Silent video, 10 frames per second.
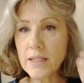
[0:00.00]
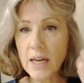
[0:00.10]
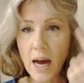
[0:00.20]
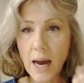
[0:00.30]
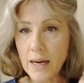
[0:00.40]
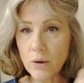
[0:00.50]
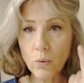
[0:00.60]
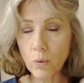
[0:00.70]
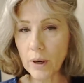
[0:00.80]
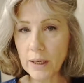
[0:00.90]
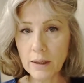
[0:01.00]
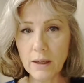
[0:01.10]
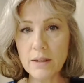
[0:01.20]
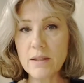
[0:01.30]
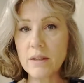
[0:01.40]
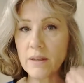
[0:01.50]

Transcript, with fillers: tight ringlets,